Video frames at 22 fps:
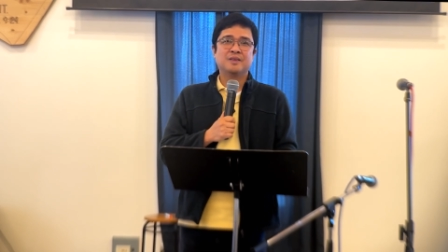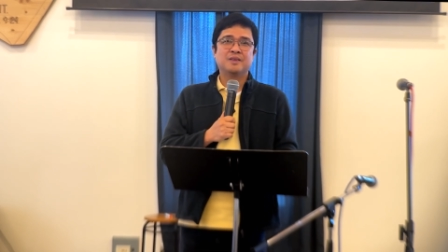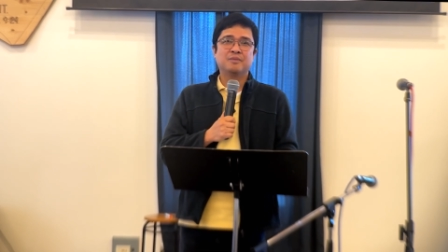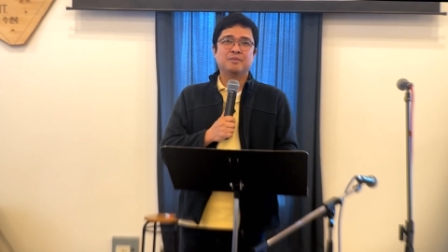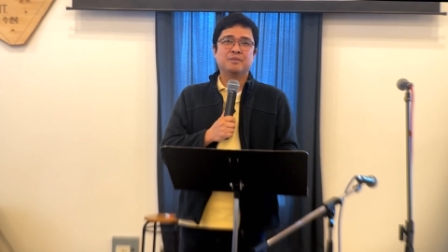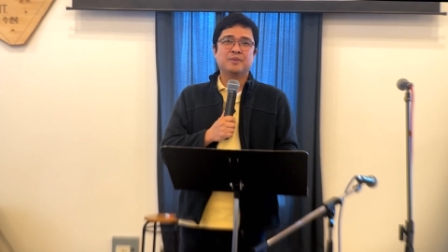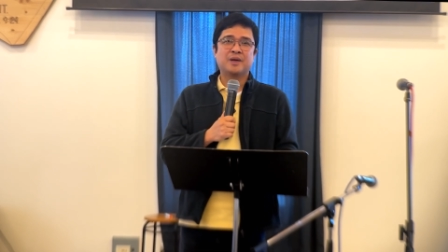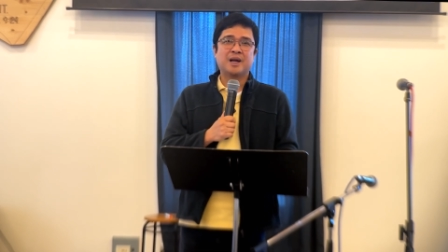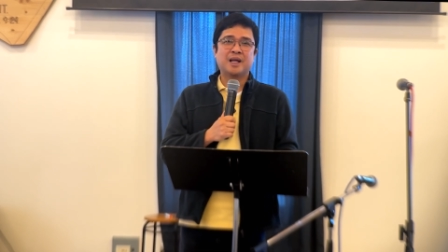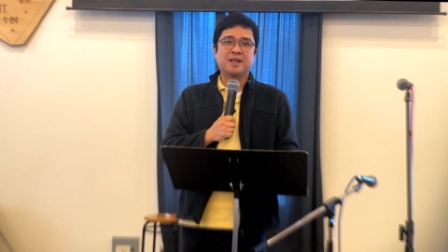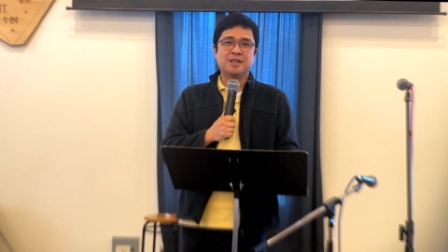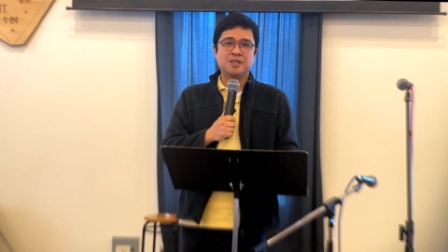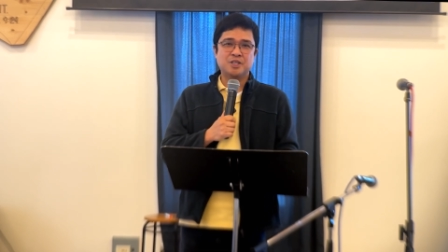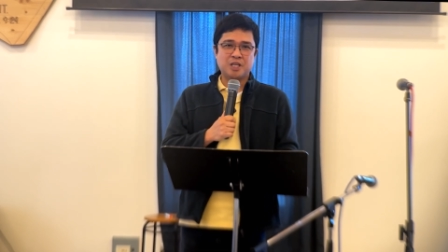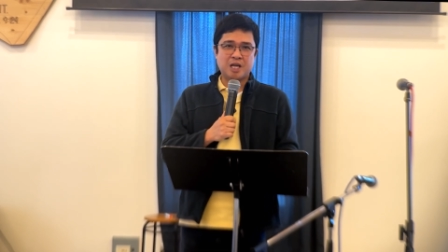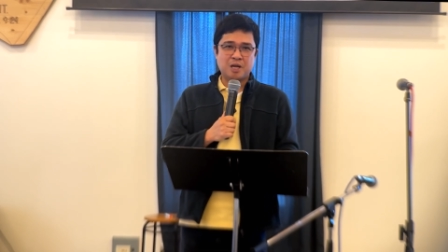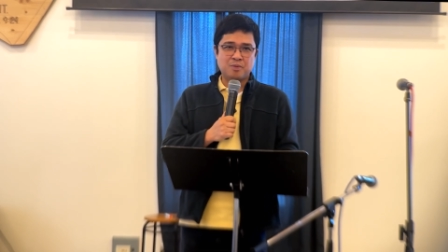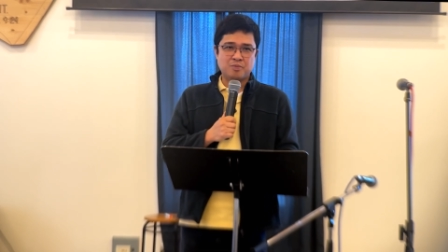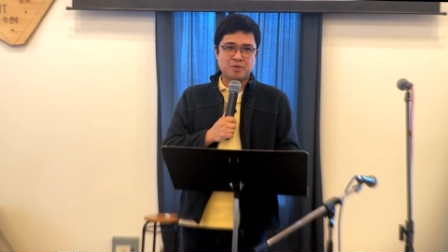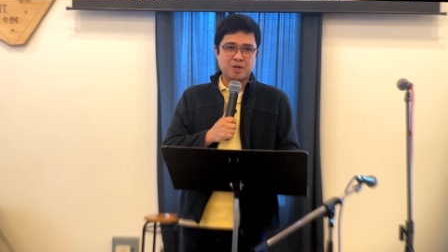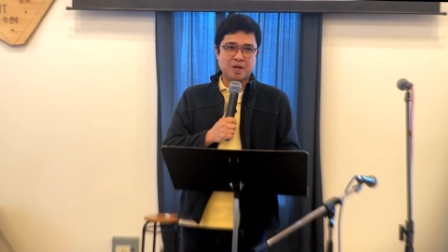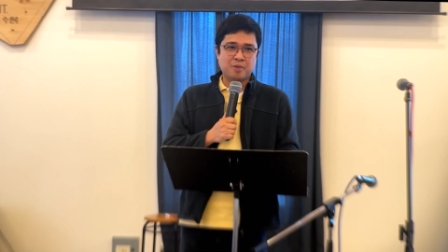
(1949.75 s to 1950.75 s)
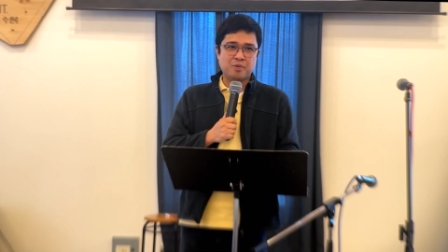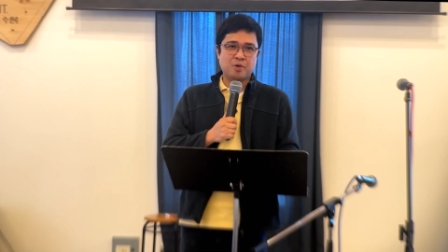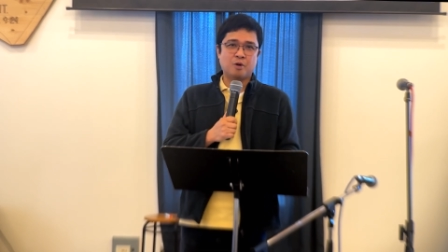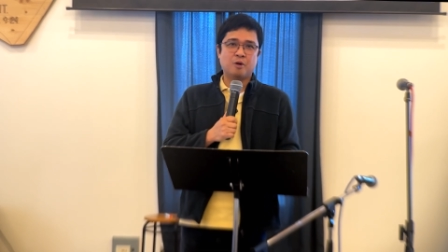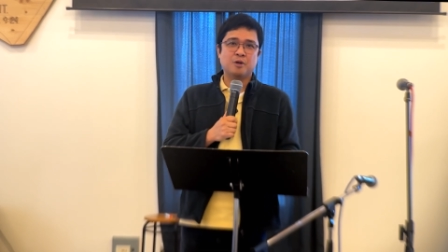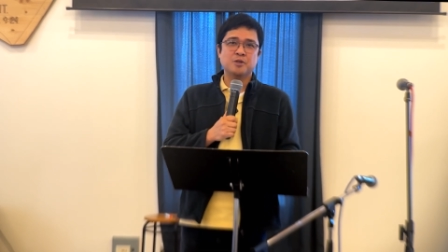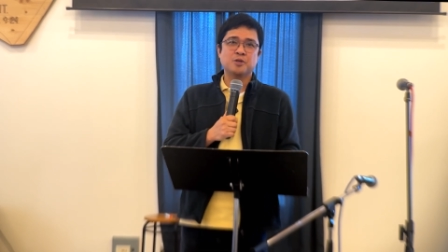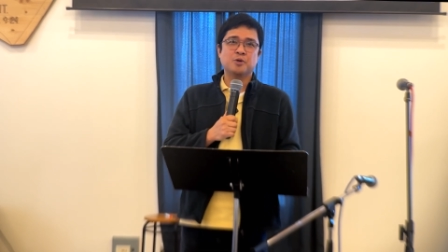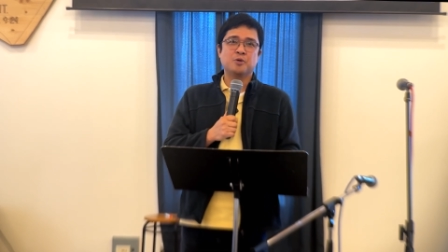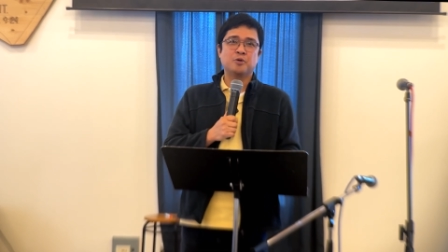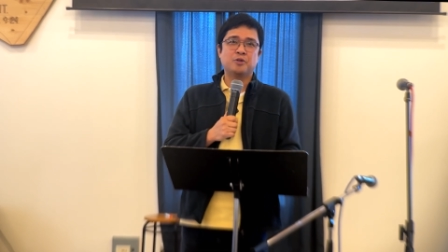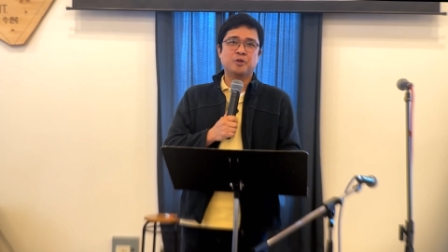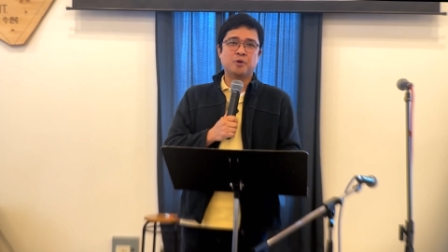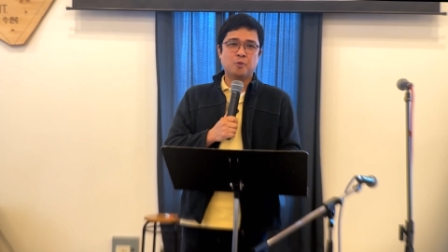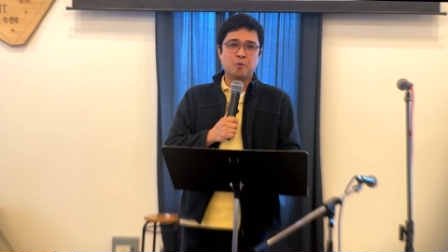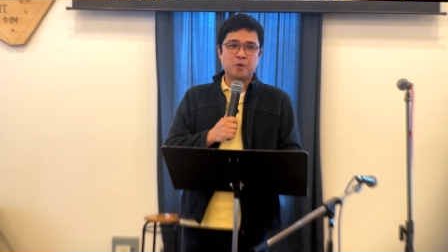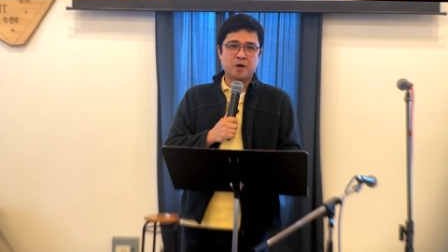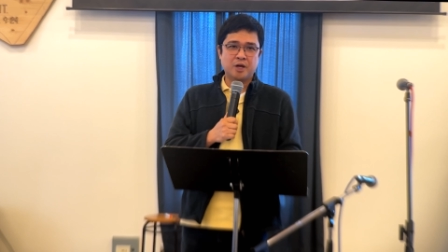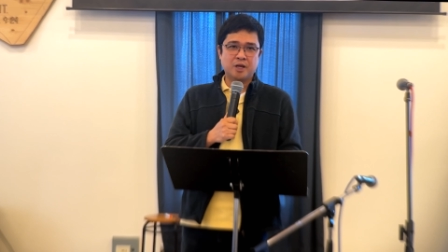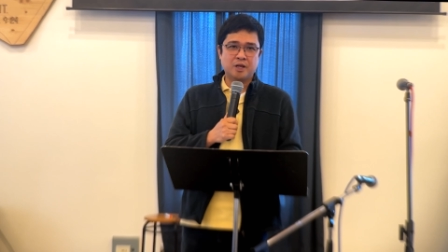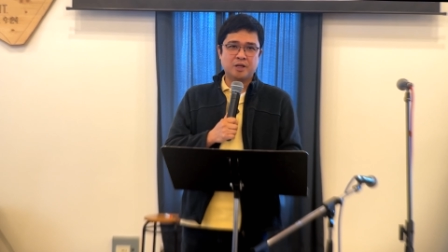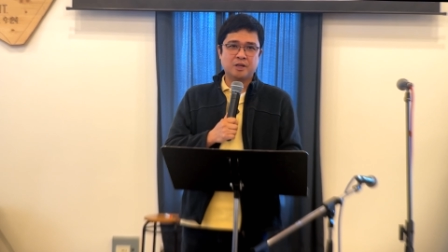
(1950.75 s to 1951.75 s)
But at the same time, you're also the
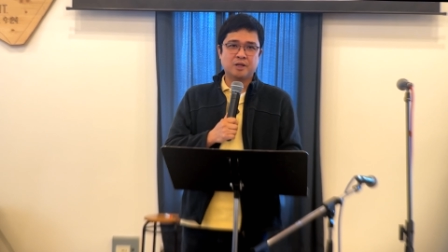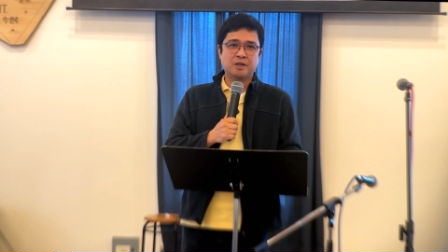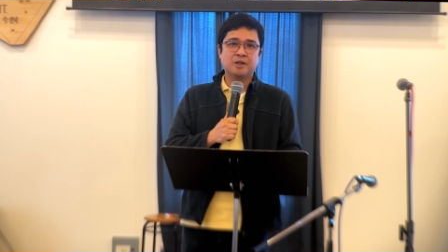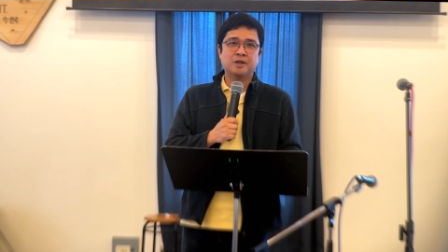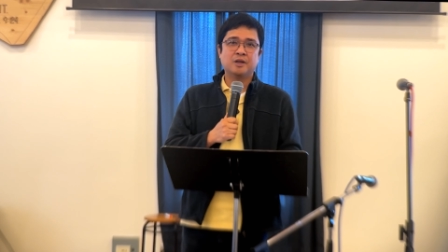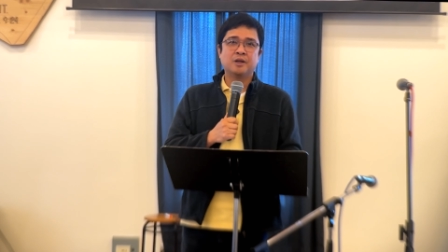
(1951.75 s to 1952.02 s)
one